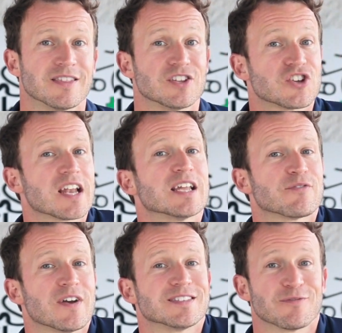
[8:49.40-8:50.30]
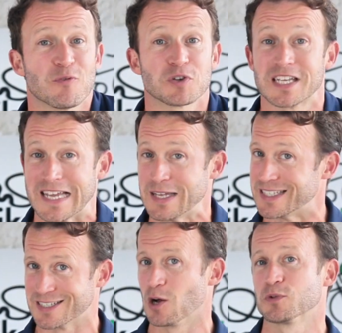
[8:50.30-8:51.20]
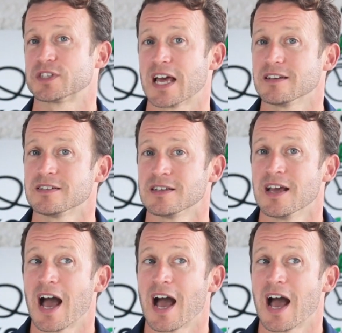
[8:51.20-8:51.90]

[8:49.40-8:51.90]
The chain link fence, unfortunately, isn't gold standard,